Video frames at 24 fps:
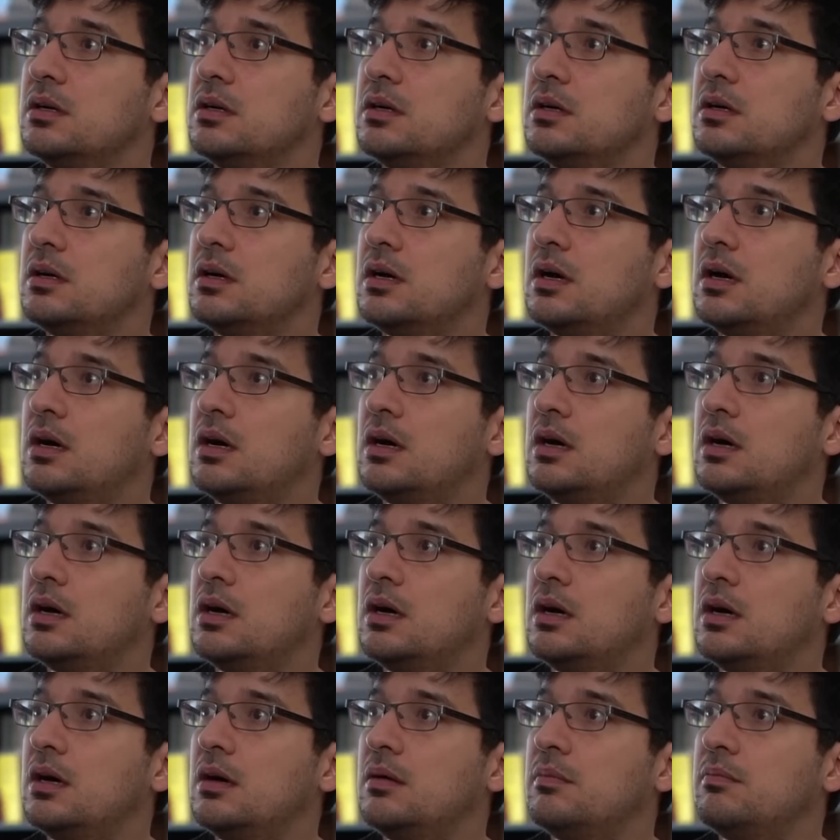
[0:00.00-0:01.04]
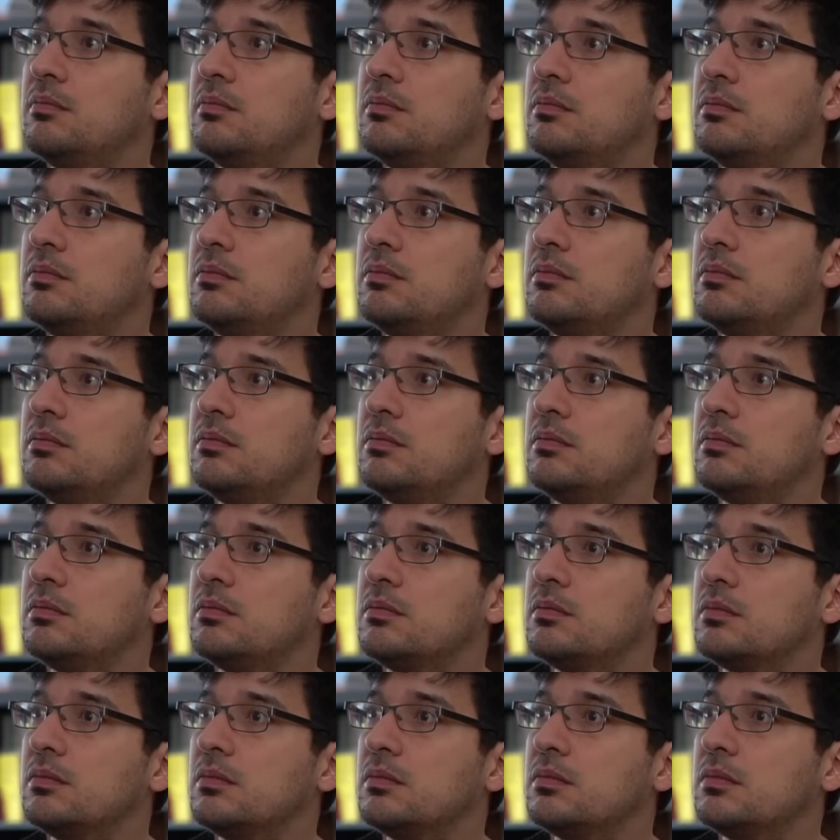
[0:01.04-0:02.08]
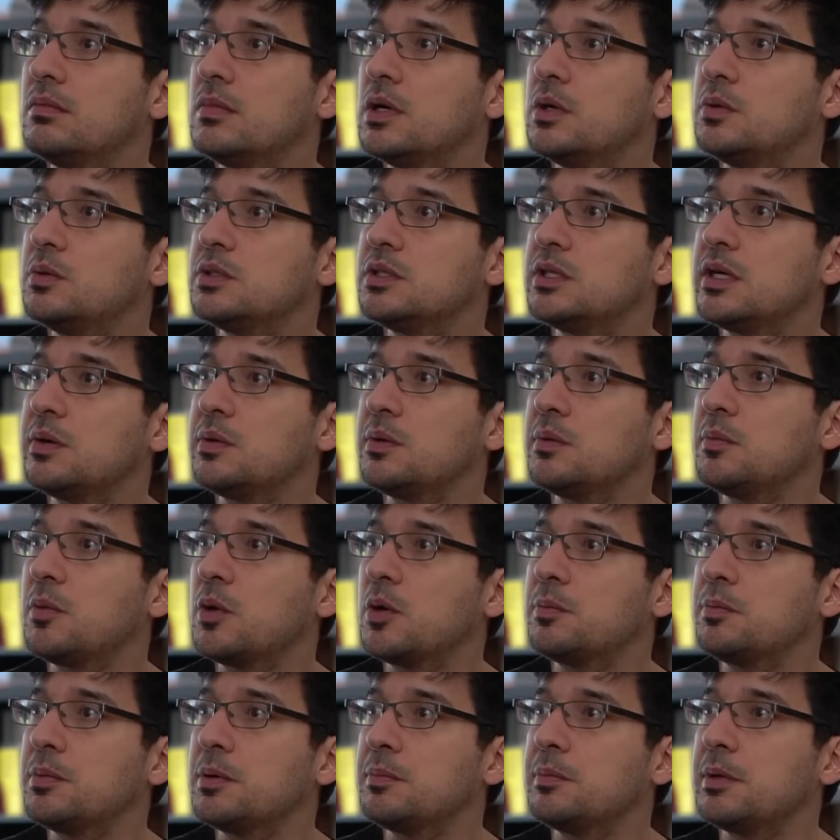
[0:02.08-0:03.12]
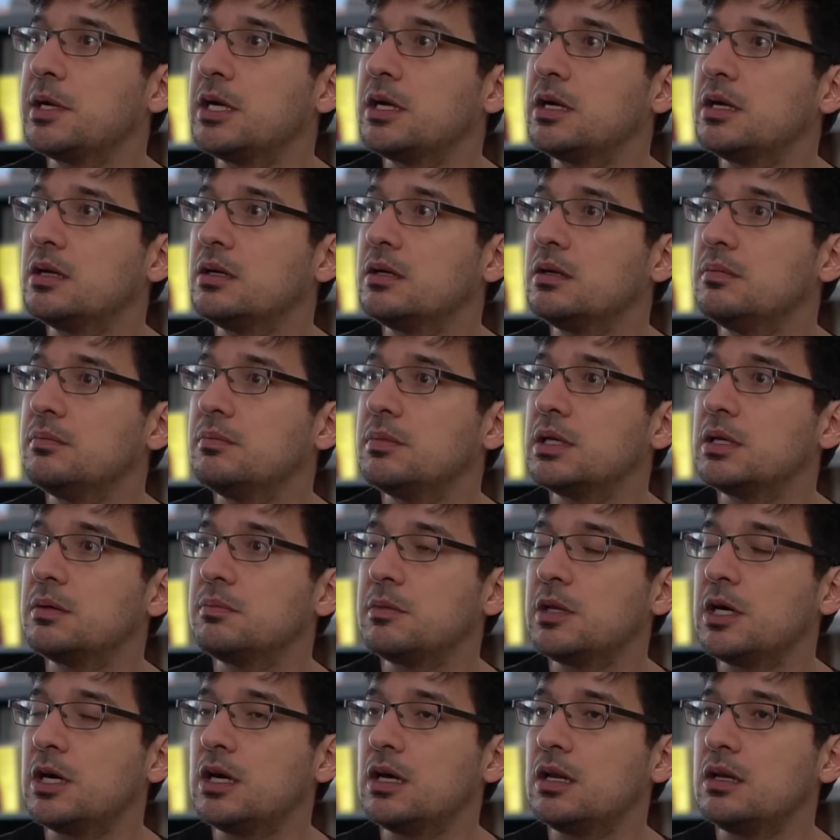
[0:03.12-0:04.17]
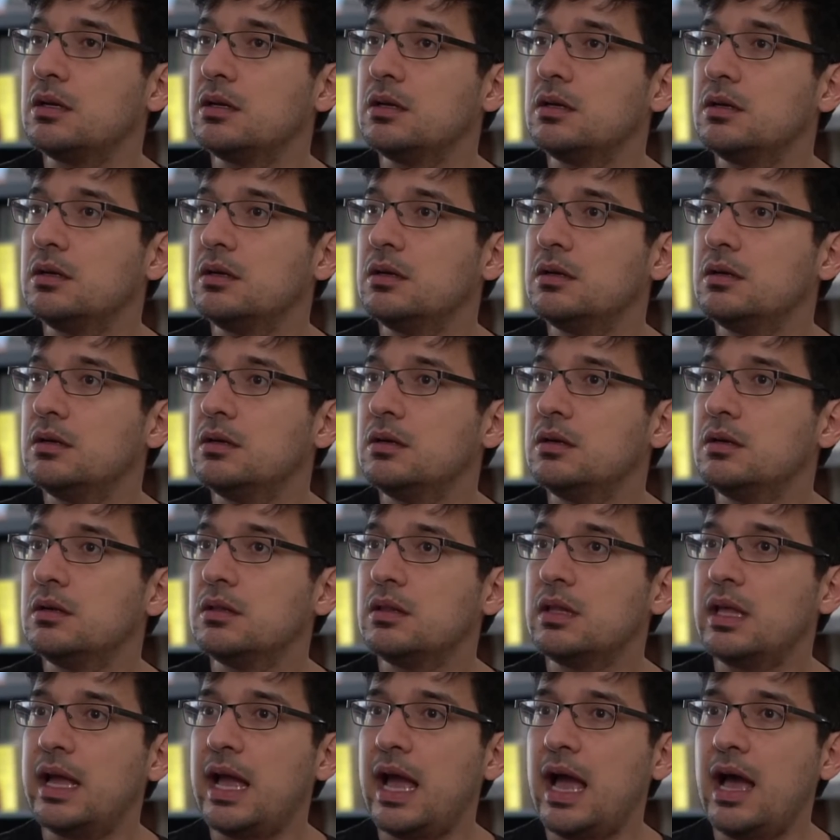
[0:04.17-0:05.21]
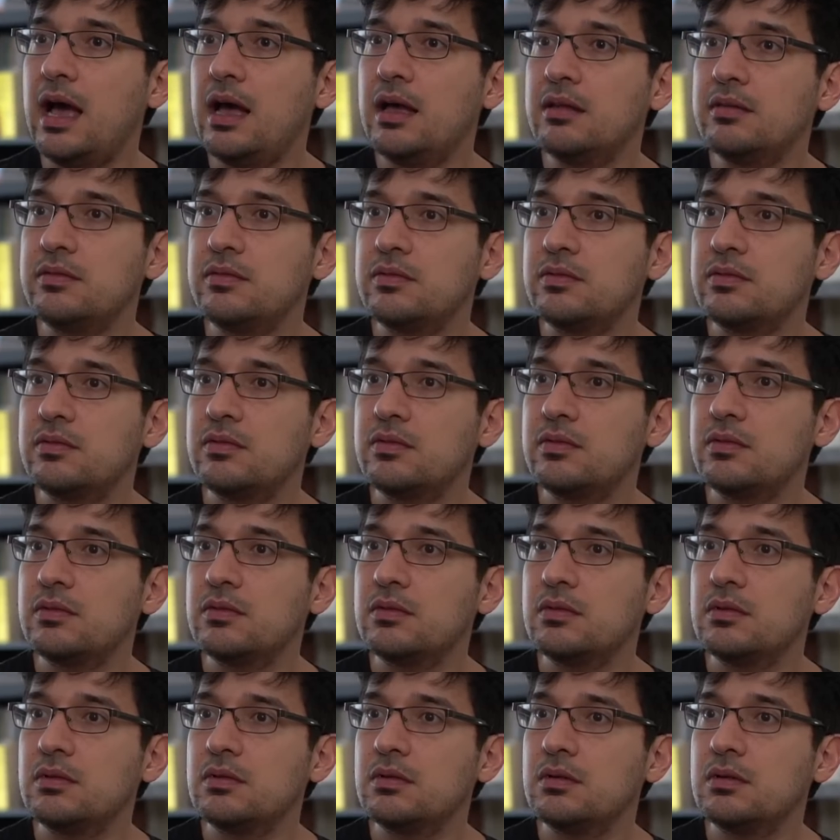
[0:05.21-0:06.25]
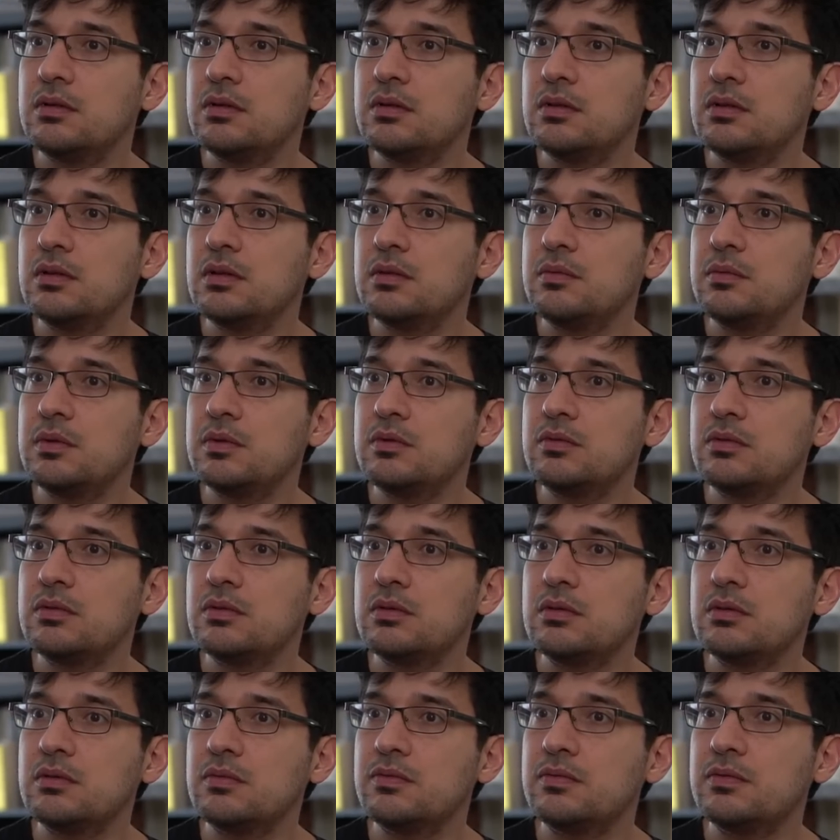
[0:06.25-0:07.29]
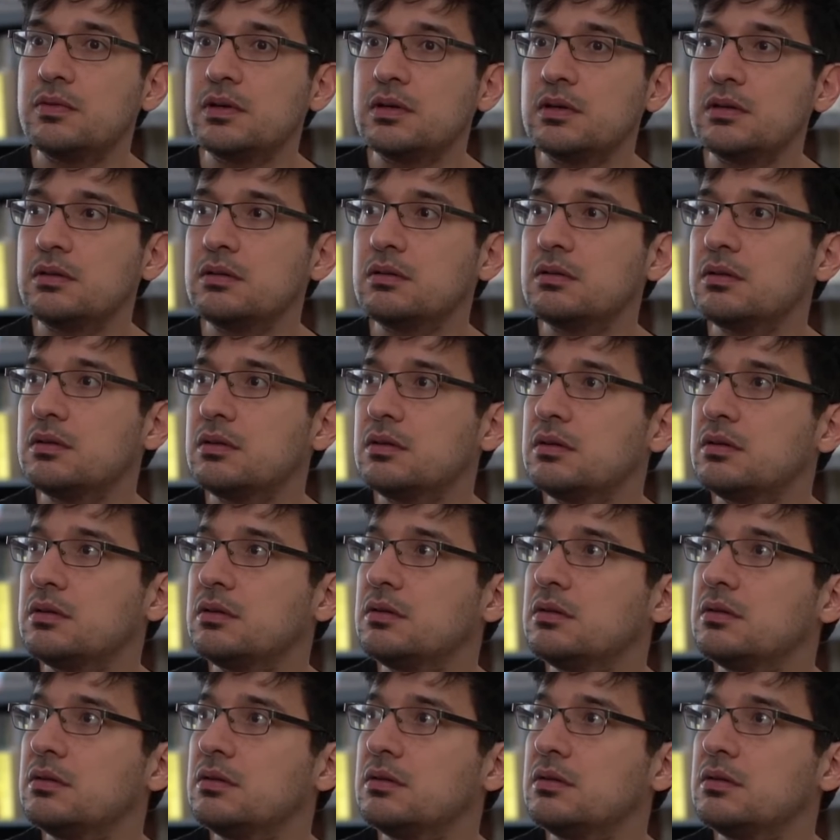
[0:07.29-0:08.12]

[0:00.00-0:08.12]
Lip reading: I wish I were more prepared, but I'm not. They asked... Let me try to find it.